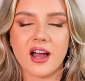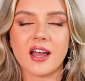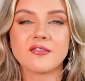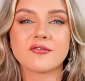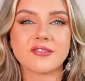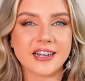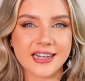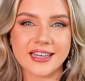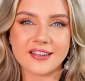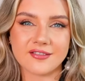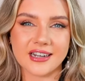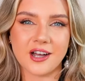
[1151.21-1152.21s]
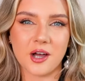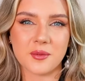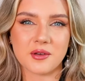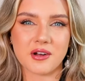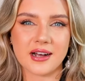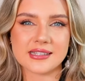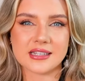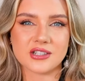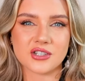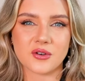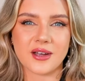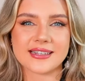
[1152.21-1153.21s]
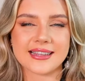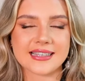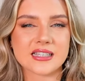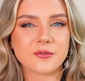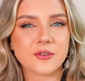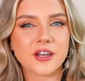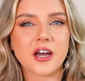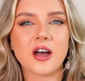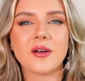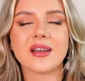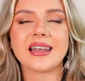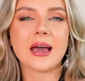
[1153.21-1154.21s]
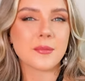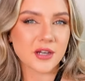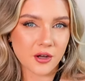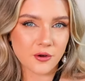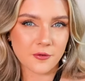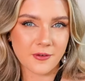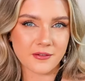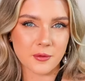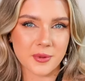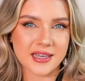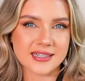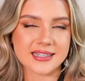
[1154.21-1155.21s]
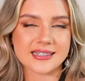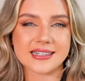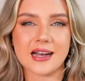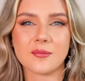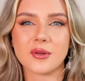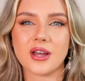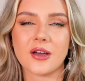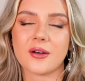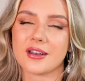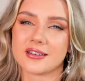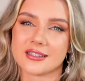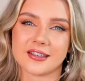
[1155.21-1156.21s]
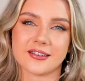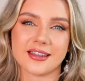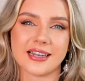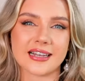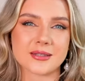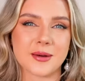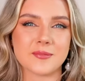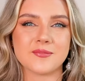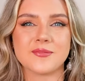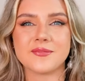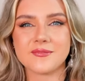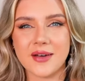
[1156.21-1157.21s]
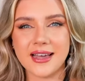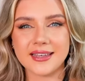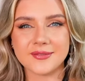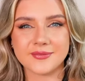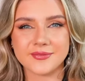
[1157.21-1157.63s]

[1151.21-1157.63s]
I really, really hope you guys enjoyed this video. Let me know your favorite piece down below and I'll see you in the next one. Bye.